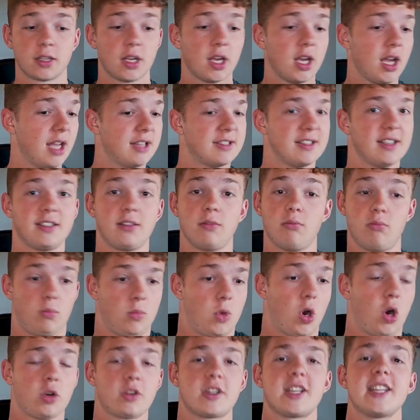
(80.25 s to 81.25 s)
Is it
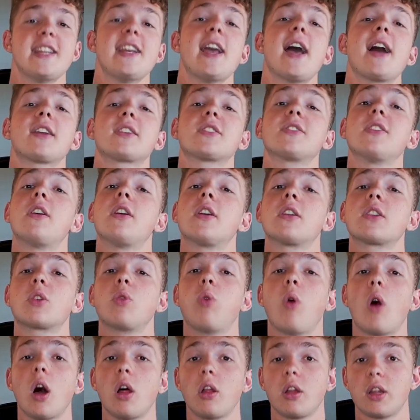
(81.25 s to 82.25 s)
RTX on
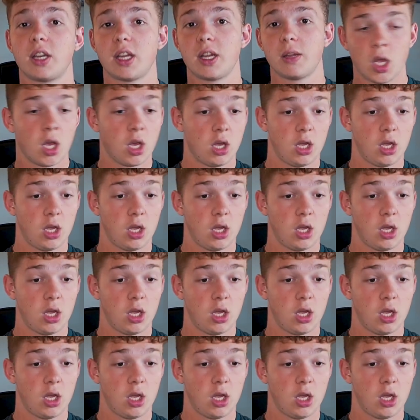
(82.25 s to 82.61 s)
quality?